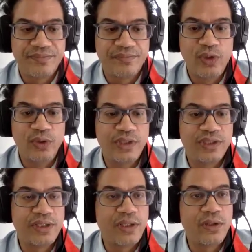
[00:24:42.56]

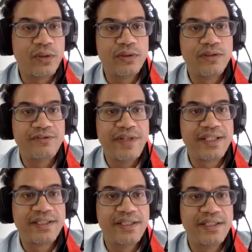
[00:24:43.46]
polluted the whole
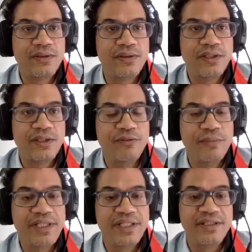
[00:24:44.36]
vaccine
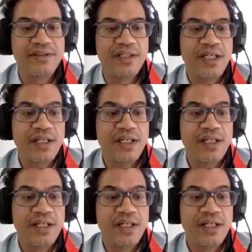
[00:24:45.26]
information